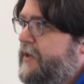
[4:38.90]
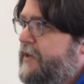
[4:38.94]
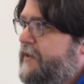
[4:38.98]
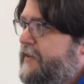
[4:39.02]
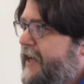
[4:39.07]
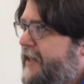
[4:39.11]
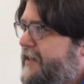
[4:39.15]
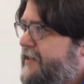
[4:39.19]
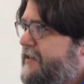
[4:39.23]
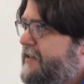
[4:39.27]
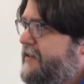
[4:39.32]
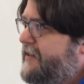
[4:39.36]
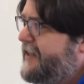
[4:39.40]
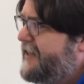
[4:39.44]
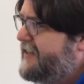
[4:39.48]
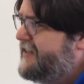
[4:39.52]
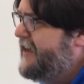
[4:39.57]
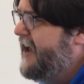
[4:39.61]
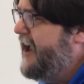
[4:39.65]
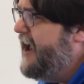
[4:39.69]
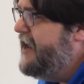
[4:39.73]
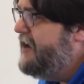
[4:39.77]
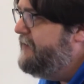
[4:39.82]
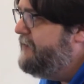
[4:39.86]
That's
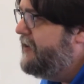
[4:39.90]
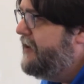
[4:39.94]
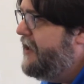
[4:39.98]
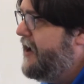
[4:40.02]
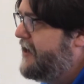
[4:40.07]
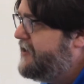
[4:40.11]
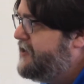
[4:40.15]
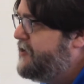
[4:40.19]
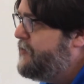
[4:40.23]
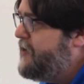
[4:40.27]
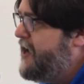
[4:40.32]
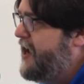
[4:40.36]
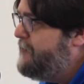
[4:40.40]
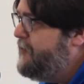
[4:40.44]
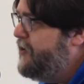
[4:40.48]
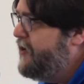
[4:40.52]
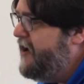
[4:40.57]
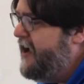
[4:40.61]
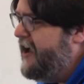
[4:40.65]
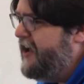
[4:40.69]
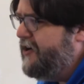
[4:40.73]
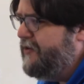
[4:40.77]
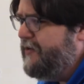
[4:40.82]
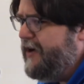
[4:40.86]
kind of a lot to wrap
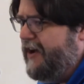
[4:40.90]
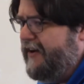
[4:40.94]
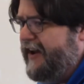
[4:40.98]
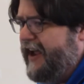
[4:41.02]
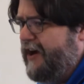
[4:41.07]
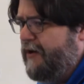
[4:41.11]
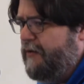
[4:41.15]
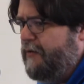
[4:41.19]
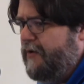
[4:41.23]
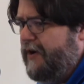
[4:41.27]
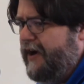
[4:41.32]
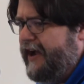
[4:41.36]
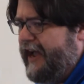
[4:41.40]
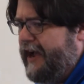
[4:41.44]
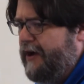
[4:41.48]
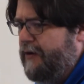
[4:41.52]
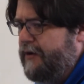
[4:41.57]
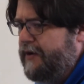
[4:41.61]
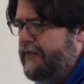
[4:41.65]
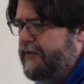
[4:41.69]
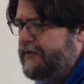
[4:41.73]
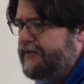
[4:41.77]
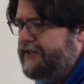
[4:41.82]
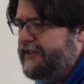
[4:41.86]
your head around. How
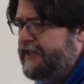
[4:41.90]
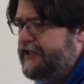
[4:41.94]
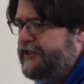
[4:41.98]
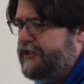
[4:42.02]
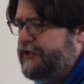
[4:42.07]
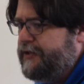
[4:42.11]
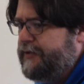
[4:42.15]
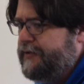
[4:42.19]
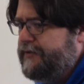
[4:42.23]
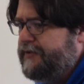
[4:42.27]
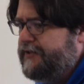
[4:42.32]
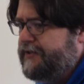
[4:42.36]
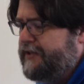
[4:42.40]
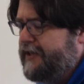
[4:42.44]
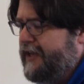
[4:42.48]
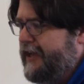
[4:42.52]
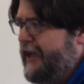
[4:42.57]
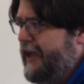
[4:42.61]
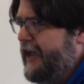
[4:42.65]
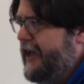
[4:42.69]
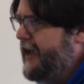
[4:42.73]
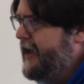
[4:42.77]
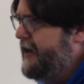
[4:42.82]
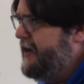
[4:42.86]
are those issues
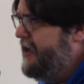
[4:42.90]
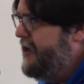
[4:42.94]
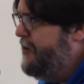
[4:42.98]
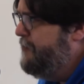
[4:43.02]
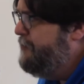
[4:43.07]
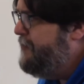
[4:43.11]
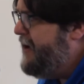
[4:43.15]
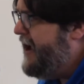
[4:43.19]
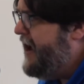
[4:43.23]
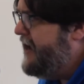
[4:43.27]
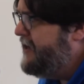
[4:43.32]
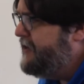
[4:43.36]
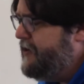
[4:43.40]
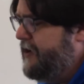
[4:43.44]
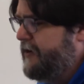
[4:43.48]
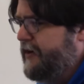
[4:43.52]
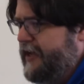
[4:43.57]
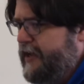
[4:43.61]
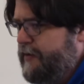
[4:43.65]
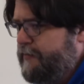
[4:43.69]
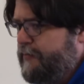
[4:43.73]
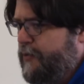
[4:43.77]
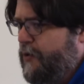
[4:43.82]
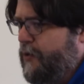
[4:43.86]
an impact on
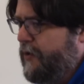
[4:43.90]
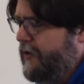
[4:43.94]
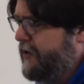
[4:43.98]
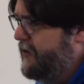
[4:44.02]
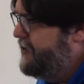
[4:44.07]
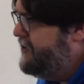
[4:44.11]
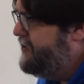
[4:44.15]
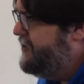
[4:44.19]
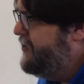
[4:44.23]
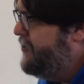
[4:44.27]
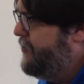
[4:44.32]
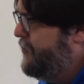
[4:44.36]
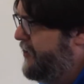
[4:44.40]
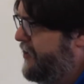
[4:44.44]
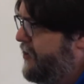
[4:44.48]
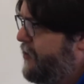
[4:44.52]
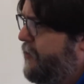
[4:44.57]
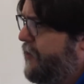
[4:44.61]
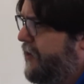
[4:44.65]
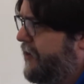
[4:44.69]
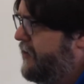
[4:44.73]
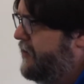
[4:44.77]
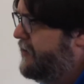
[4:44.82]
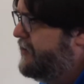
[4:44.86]
importers in the real
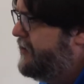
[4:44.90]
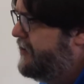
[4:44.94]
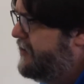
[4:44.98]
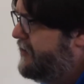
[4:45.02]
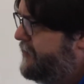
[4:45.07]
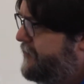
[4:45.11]
world?